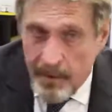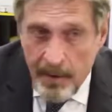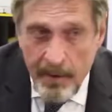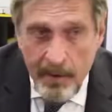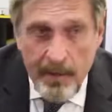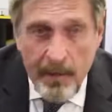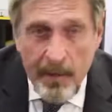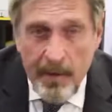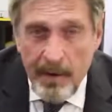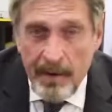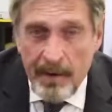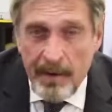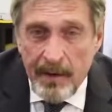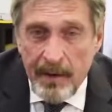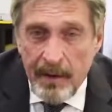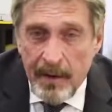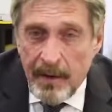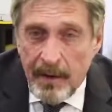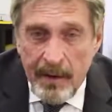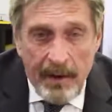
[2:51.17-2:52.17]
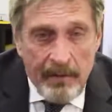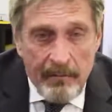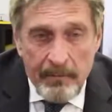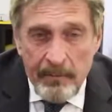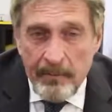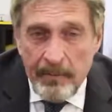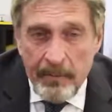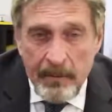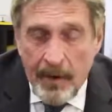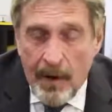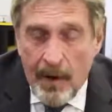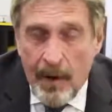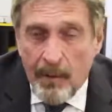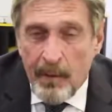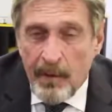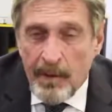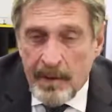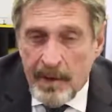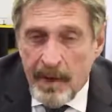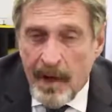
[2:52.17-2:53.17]
to the point that
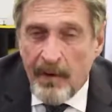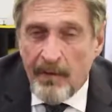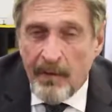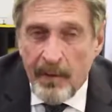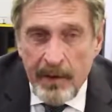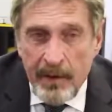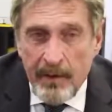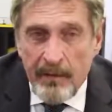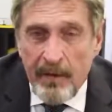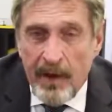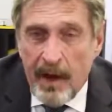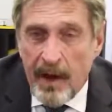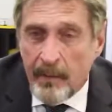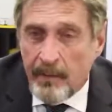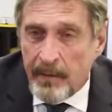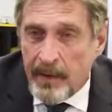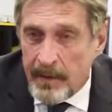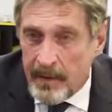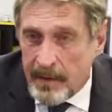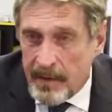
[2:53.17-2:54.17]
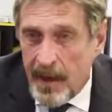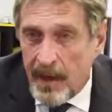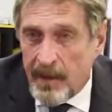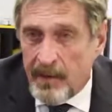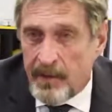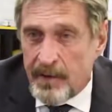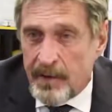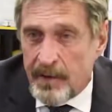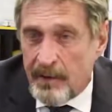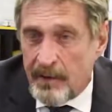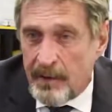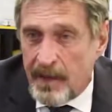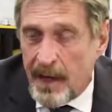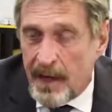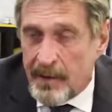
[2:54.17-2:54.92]
almost every developed nation